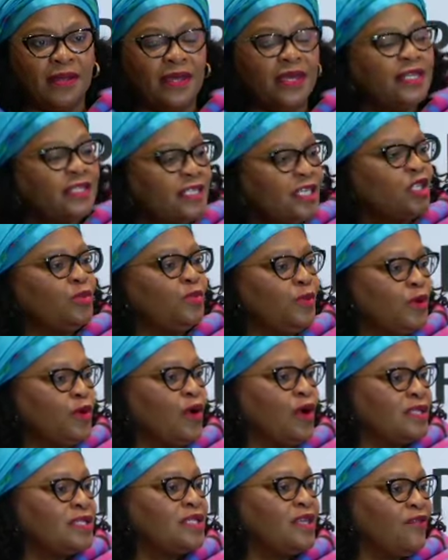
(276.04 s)
It is
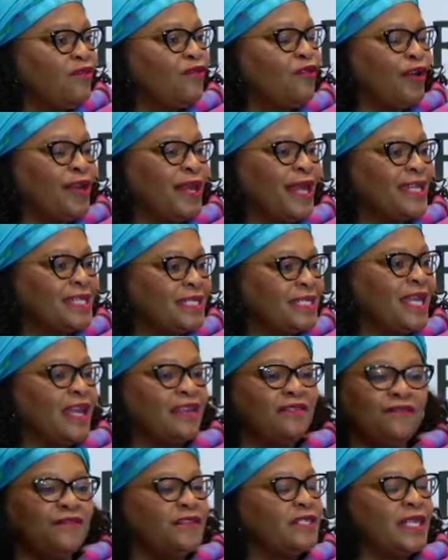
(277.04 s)
because they've got a
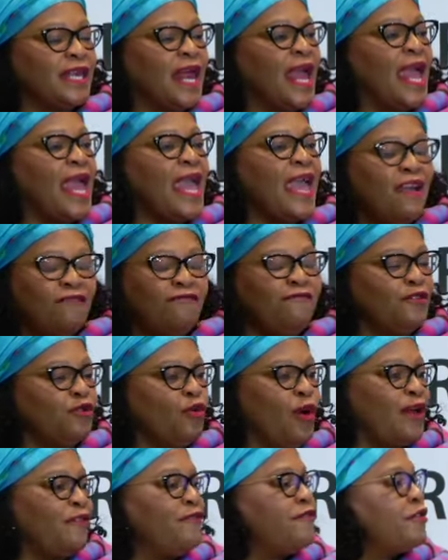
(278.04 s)
shared vision.
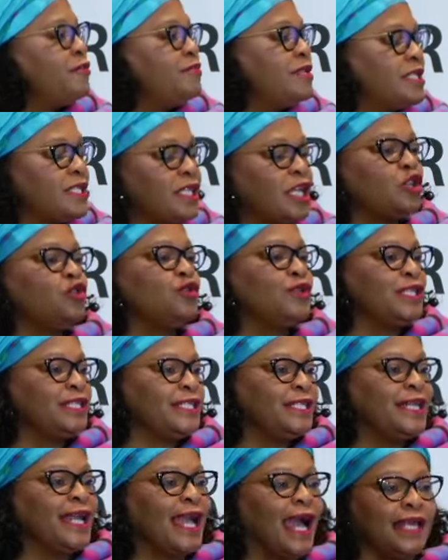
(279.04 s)
Everyone from the
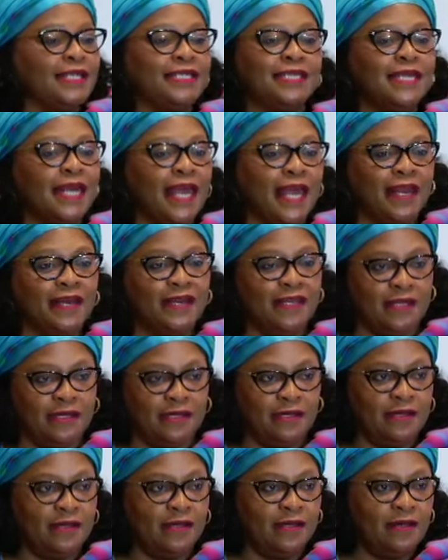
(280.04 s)
security guard in
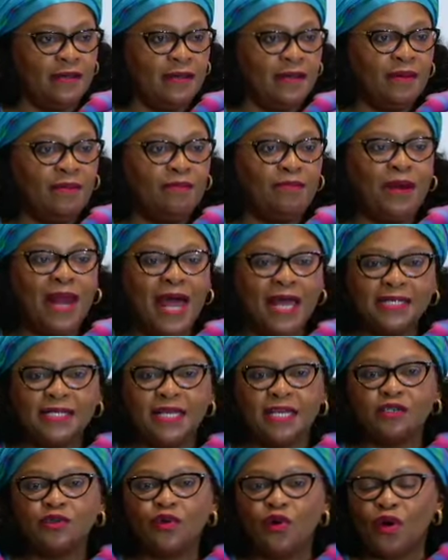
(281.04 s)
any plant
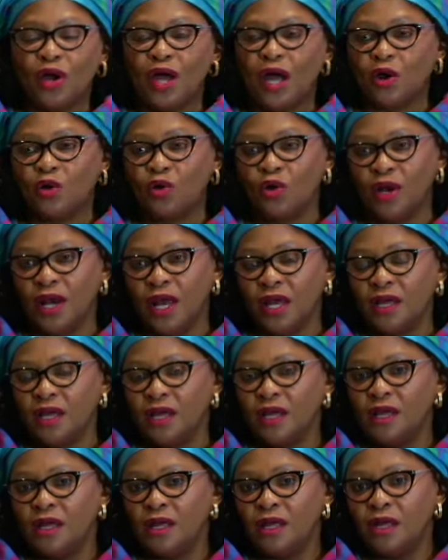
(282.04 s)
at Coca-Cola
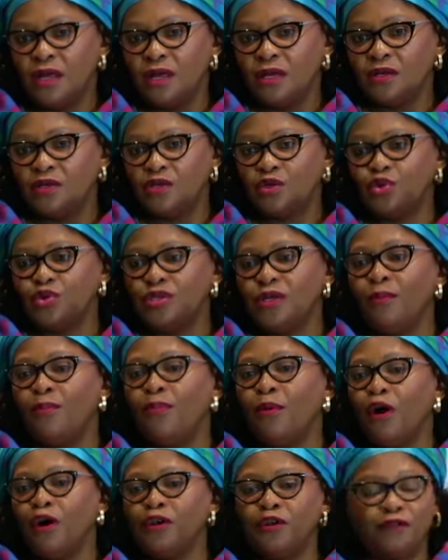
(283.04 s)
to the
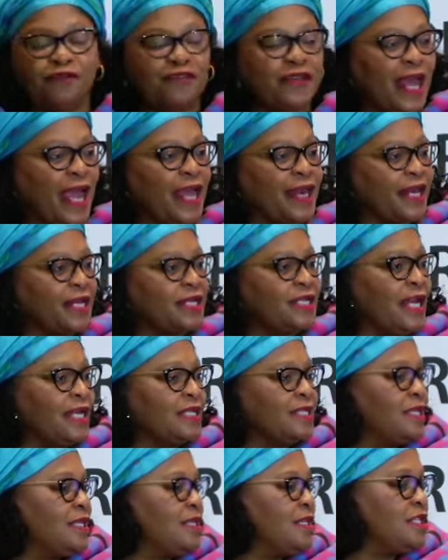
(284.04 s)
board of
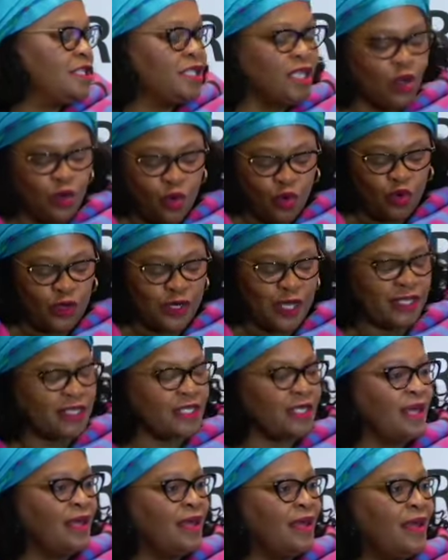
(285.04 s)
directors and the
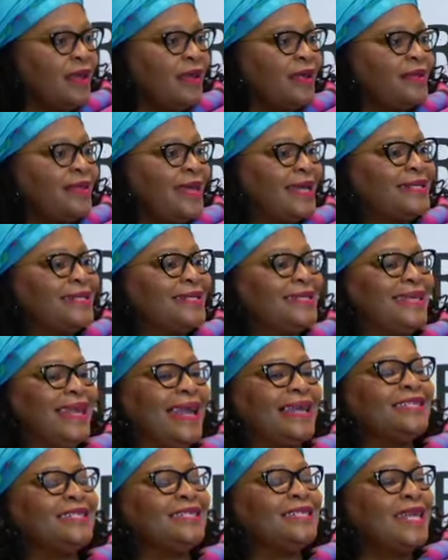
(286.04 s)
shareholders, that
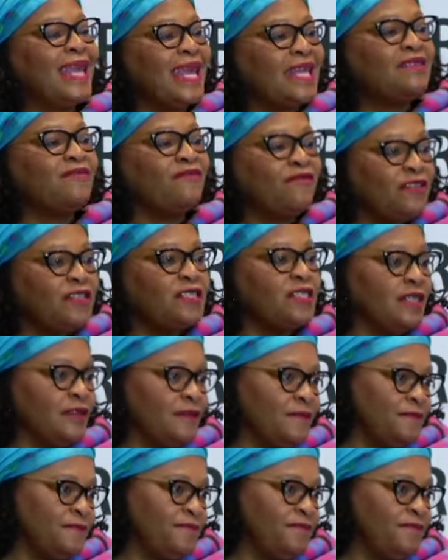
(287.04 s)
their shared vision